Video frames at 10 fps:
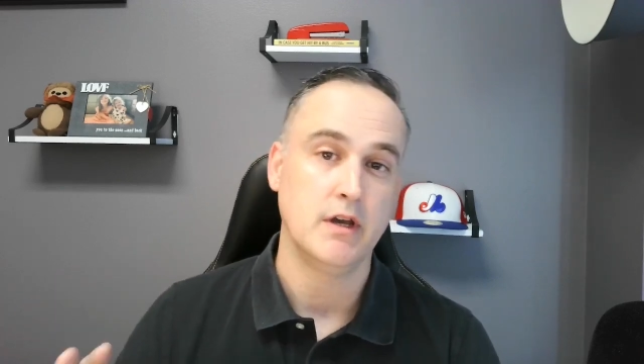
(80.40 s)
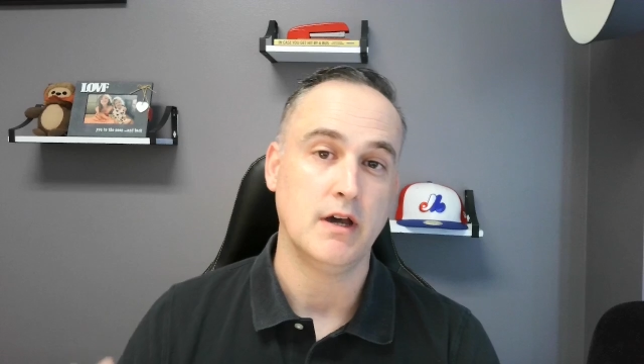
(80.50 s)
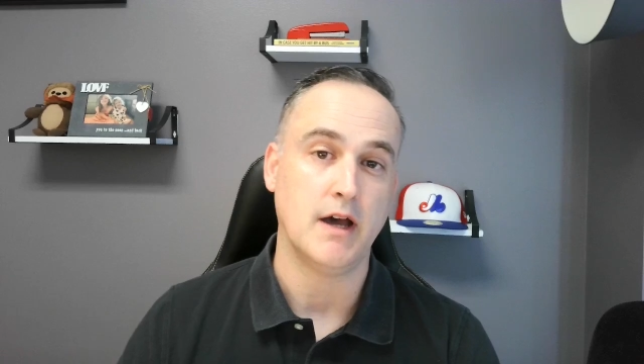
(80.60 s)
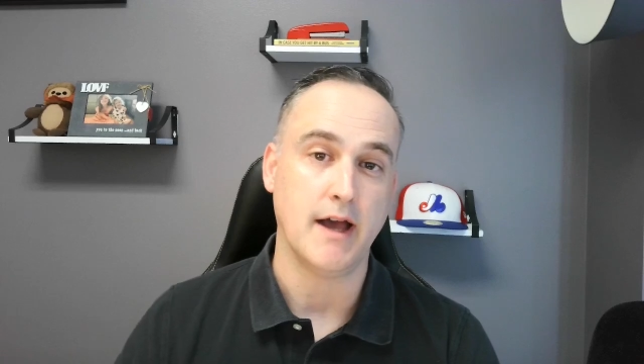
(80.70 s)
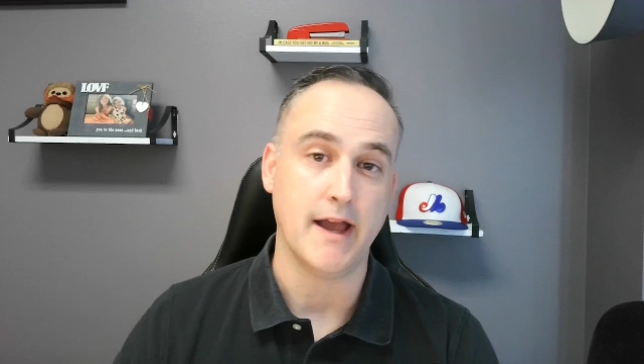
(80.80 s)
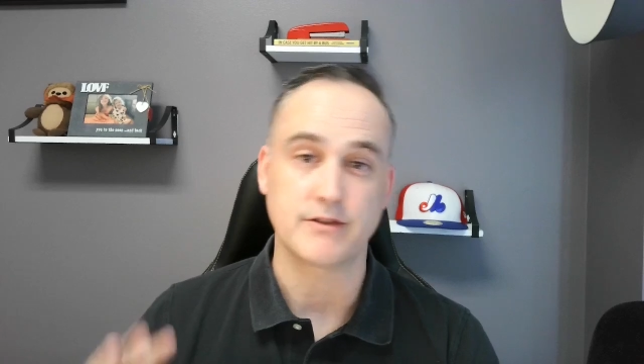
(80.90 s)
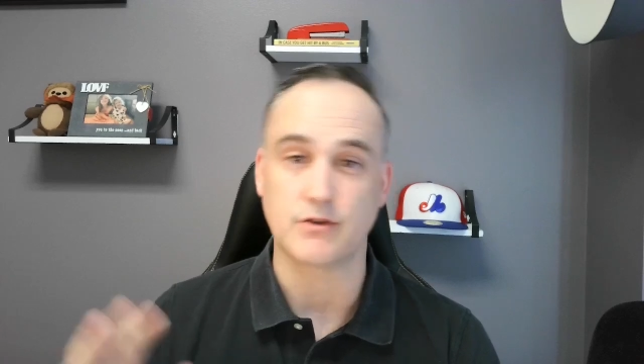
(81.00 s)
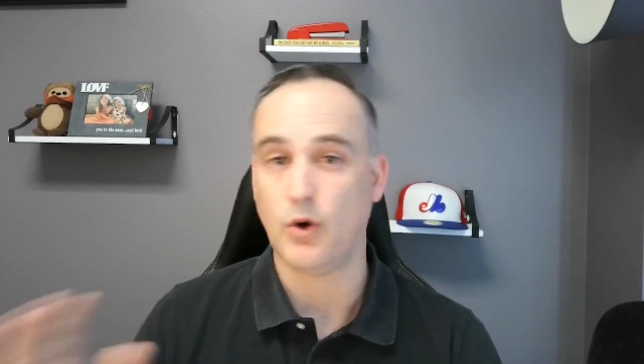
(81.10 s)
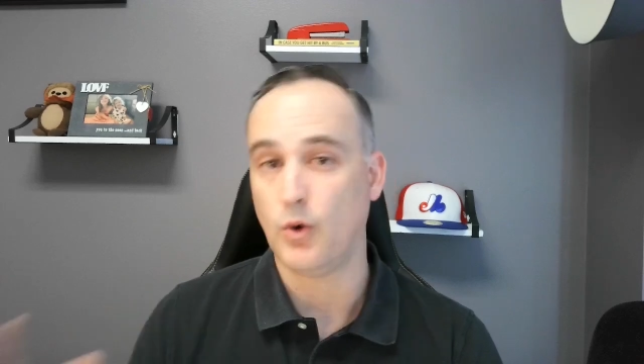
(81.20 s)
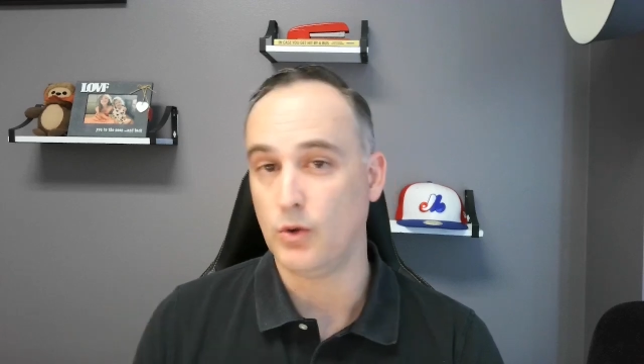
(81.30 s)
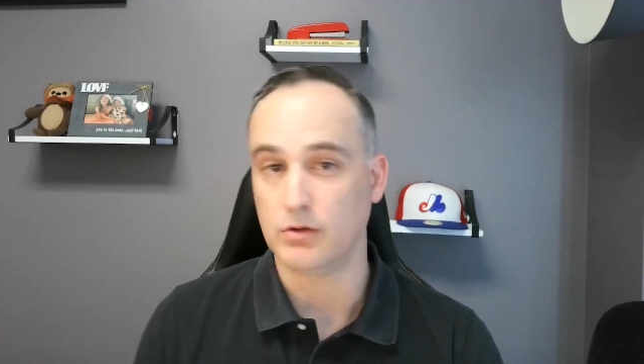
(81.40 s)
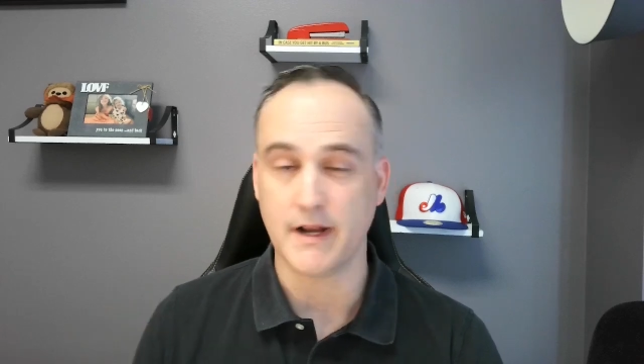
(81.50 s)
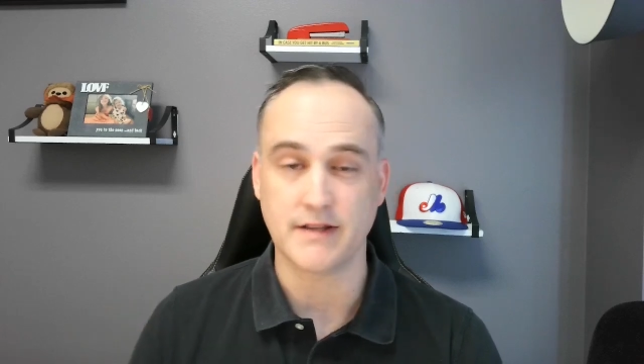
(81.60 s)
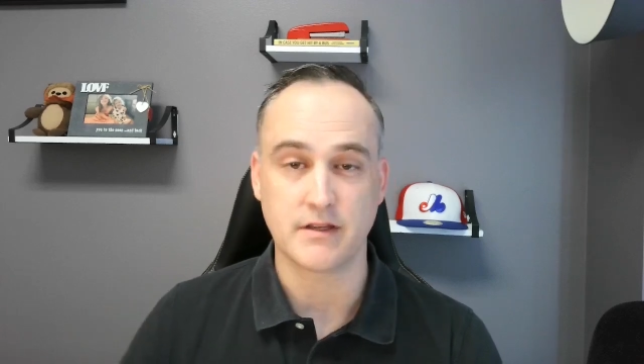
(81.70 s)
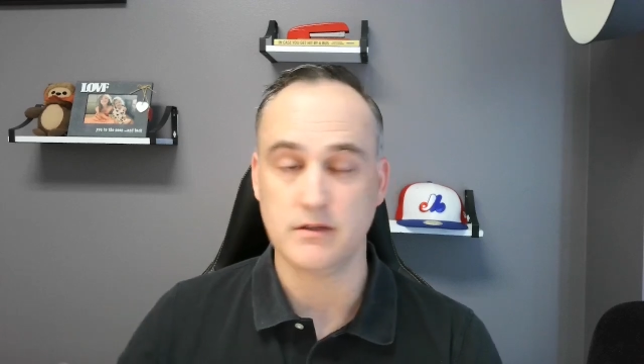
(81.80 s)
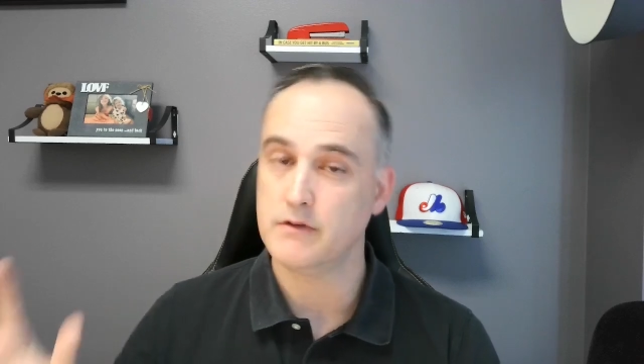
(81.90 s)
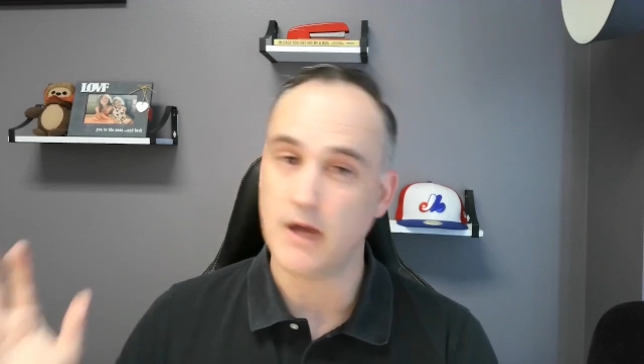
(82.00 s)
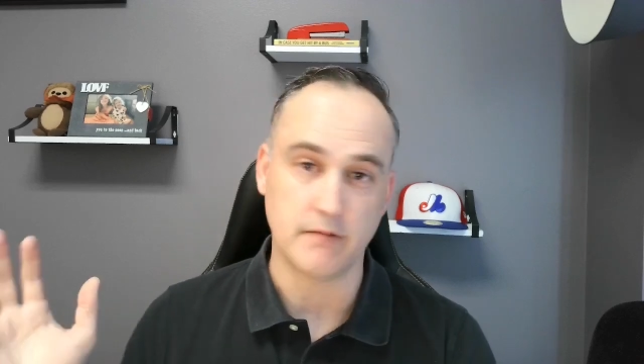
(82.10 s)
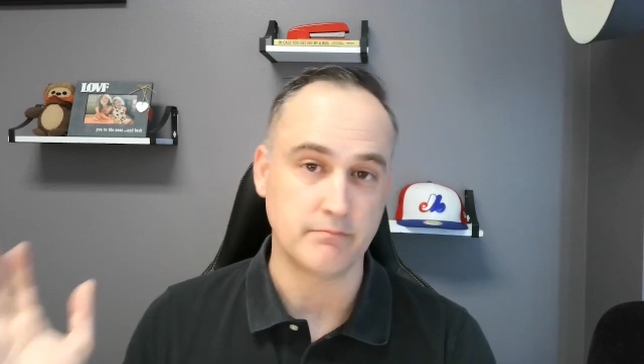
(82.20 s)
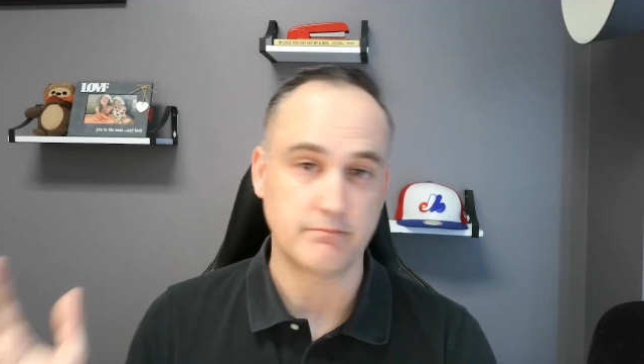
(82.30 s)
as a whole, right? So you've
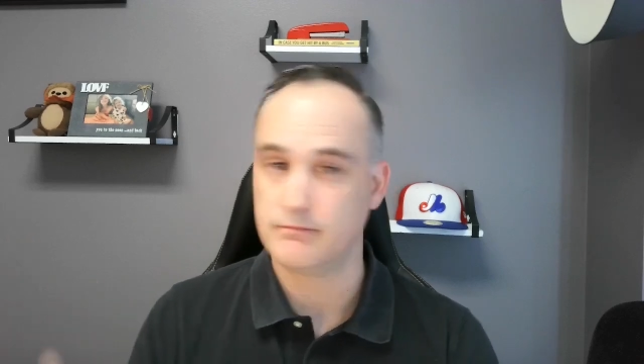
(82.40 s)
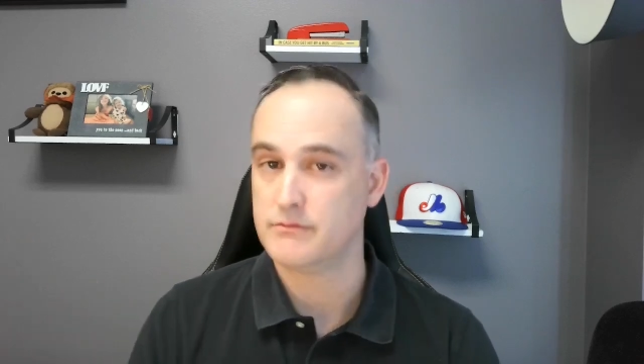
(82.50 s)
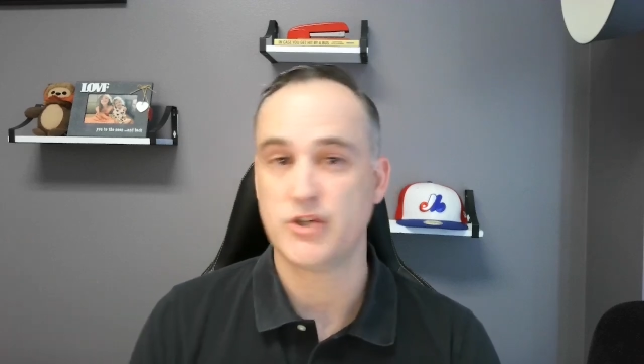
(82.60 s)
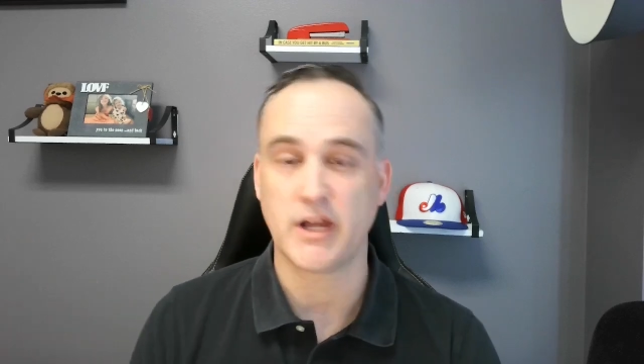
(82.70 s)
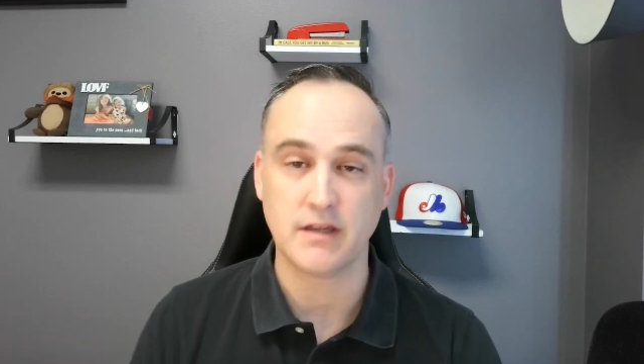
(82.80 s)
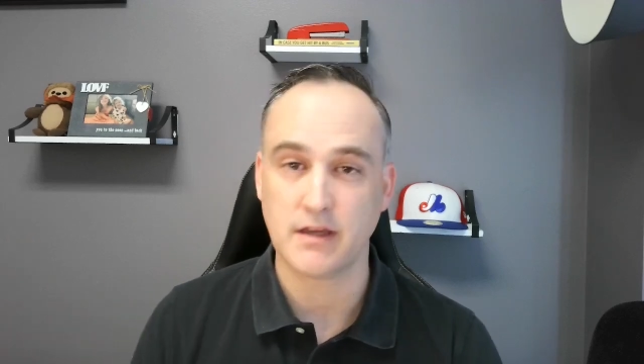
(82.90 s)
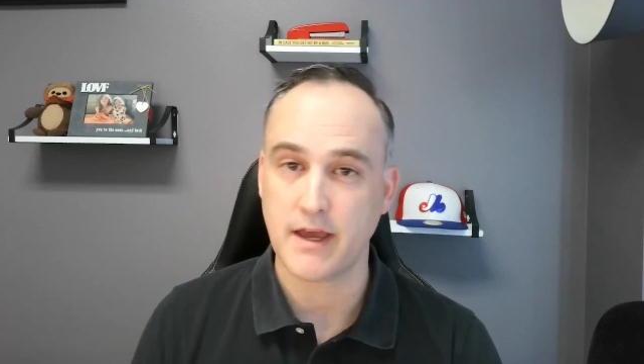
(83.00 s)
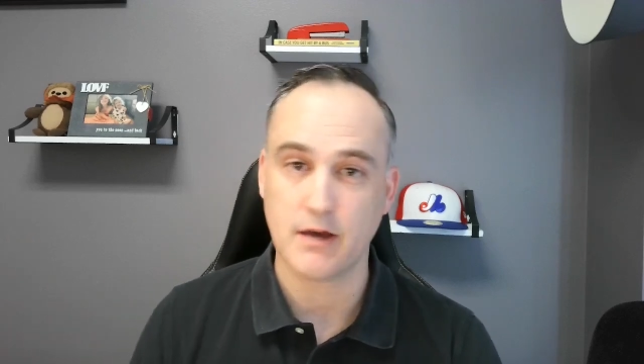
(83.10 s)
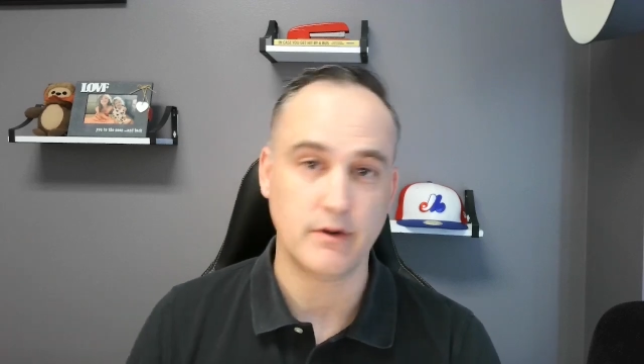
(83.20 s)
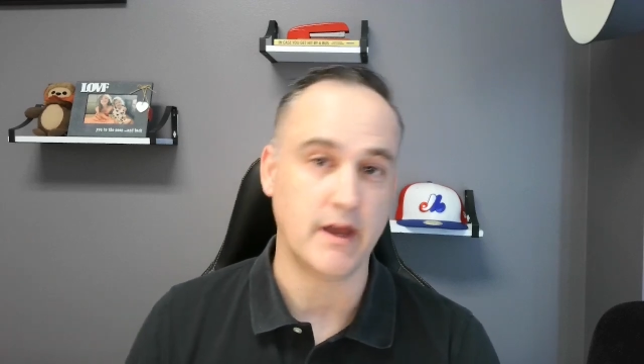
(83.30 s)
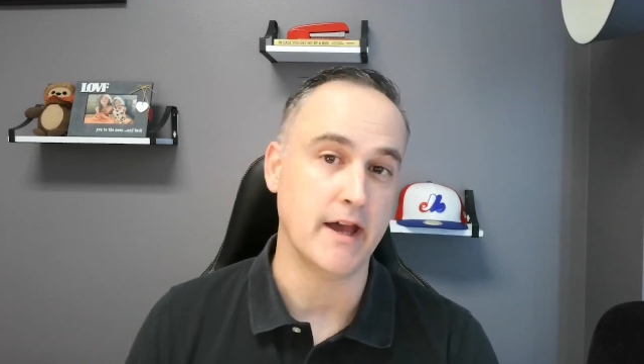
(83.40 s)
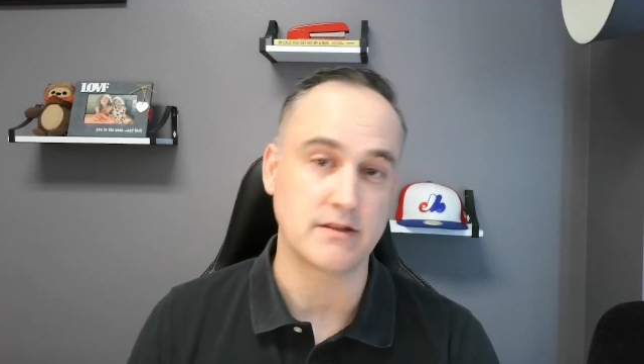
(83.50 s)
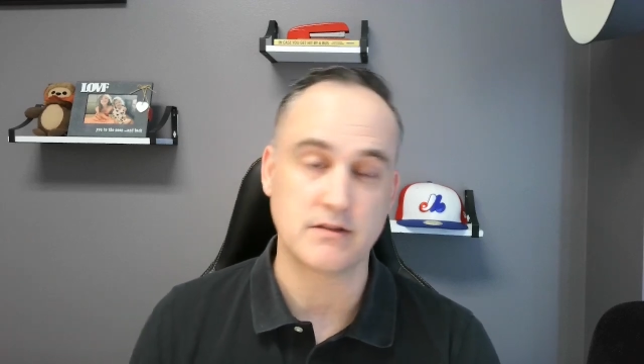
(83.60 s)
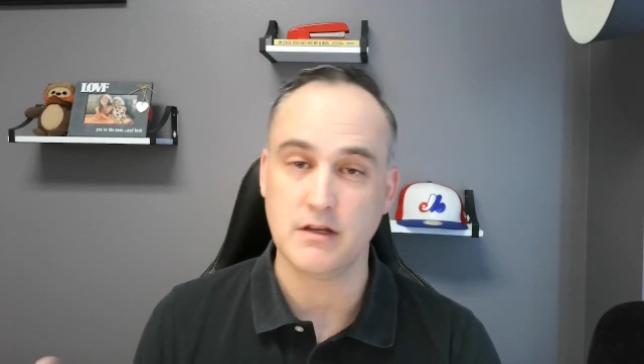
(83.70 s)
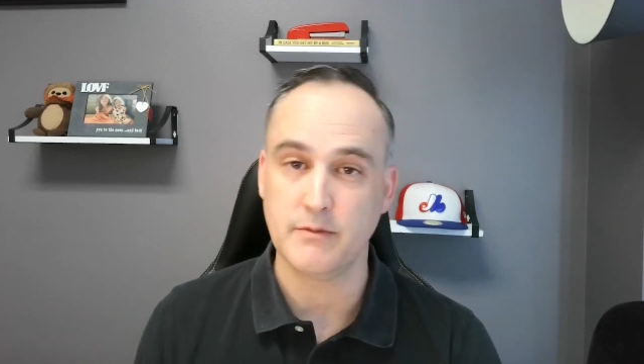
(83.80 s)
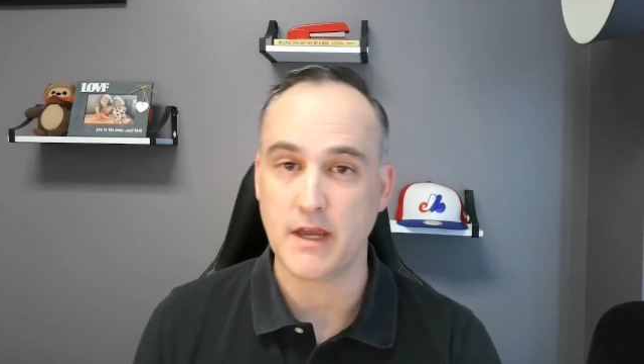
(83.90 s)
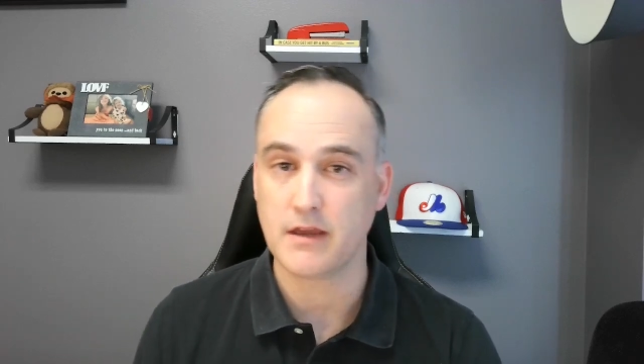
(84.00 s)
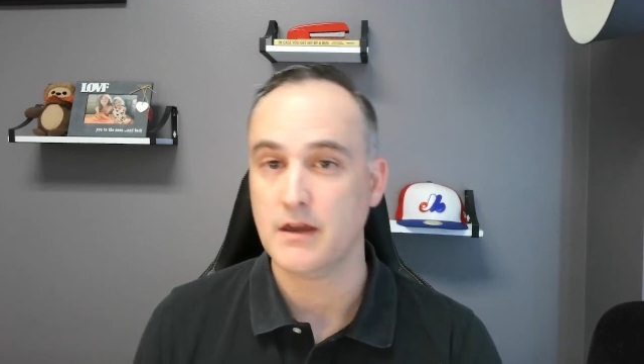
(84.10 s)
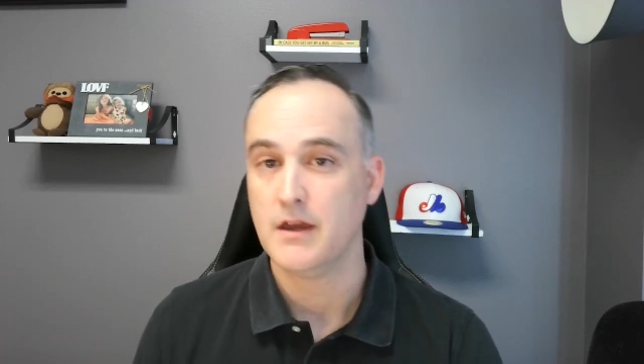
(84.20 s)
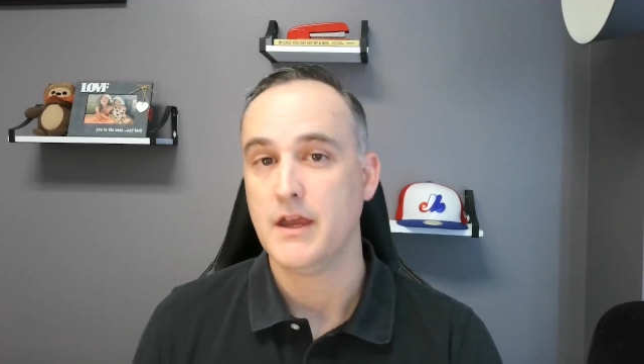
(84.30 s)
got a checking account at Citibank